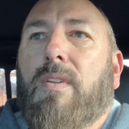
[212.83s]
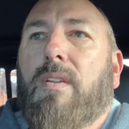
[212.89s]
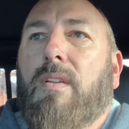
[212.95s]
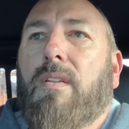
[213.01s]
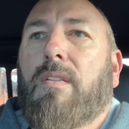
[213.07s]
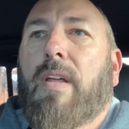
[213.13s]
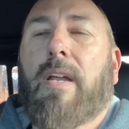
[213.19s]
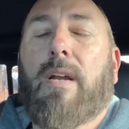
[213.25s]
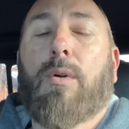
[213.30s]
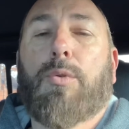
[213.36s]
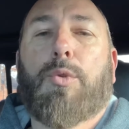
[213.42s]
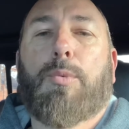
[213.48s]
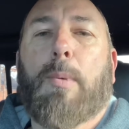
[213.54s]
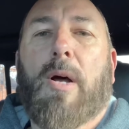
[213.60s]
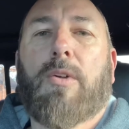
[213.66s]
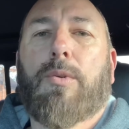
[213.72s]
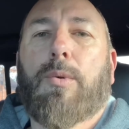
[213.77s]
they don't
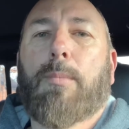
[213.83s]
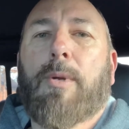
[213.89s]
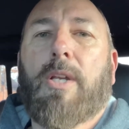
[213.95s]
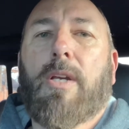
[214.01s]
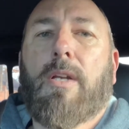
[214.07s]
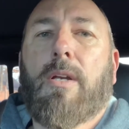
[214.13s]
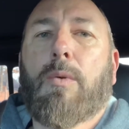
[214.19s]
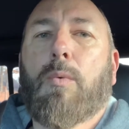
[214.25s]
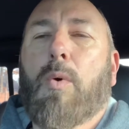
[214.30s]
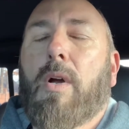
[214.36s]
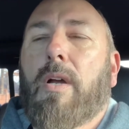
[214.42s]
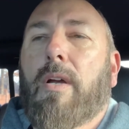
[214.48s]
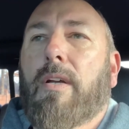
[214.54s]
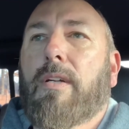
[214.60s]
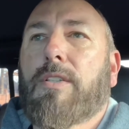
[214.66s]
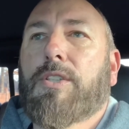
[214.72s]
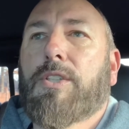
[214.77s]
sponsor me in any
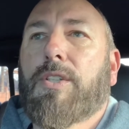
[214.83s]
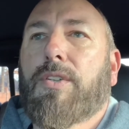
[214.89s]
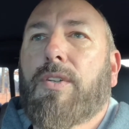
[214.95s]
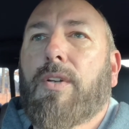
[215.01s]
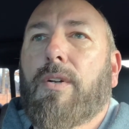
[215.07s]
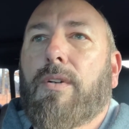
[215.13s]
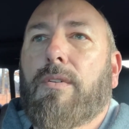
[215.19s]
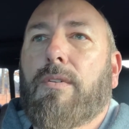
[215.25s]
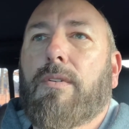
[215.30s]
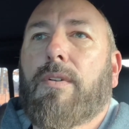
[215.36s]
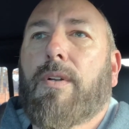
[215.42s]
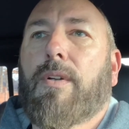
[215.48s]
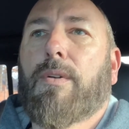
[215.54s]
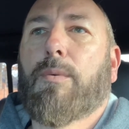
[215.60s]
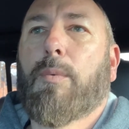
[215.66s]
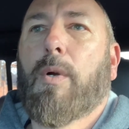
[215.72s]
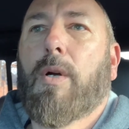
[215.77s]
way. It's just they're
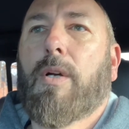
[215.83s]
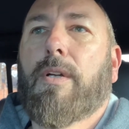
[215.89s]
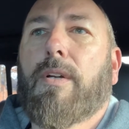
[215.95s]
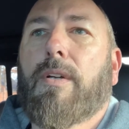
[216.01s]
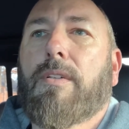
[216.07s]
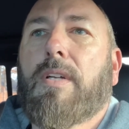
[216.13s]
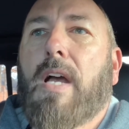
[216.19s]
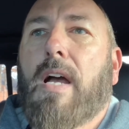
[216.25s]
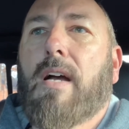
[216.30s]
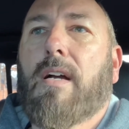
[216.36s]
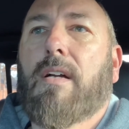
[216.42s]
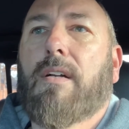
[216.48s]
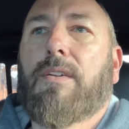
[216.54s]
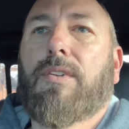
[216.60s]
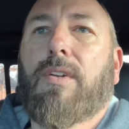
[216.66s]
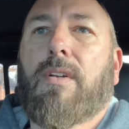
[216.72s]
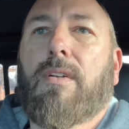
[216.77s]
really good
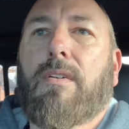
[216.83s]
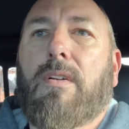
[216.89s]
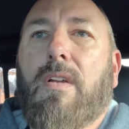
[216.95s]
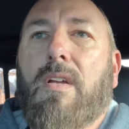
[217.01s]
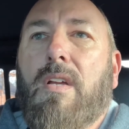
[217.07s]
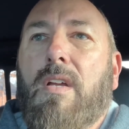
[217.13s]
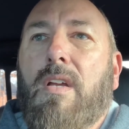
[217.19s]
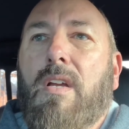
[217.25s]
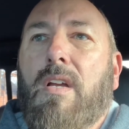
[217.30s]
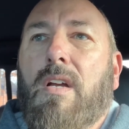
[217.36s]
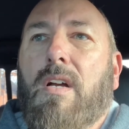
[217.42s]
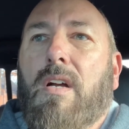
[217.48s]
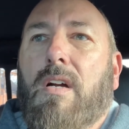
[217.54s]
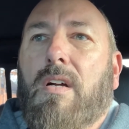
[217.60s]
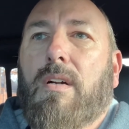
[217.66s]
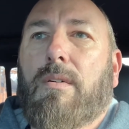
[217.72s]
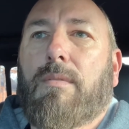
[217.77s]
guys, and
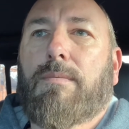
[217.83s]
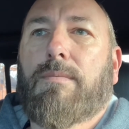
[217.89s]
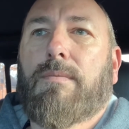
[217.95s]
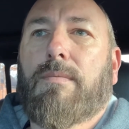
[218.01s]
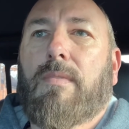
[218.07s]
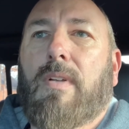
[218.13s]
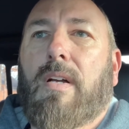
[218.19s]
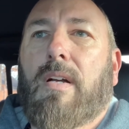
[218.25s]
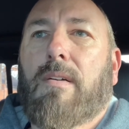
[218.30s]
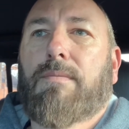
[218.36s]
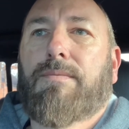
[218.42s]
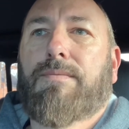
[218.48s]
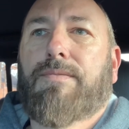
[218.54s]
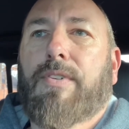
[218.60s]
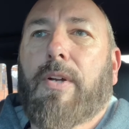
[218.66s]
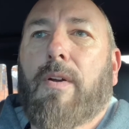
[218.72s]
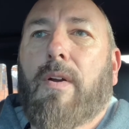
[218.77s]
I
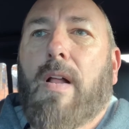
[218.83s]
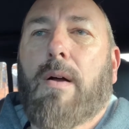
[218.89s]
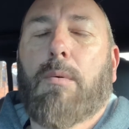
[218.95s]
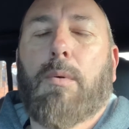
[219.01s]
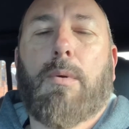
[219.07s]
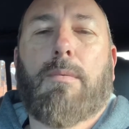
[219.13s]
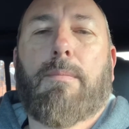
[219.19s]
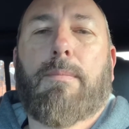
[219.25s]
figured I would,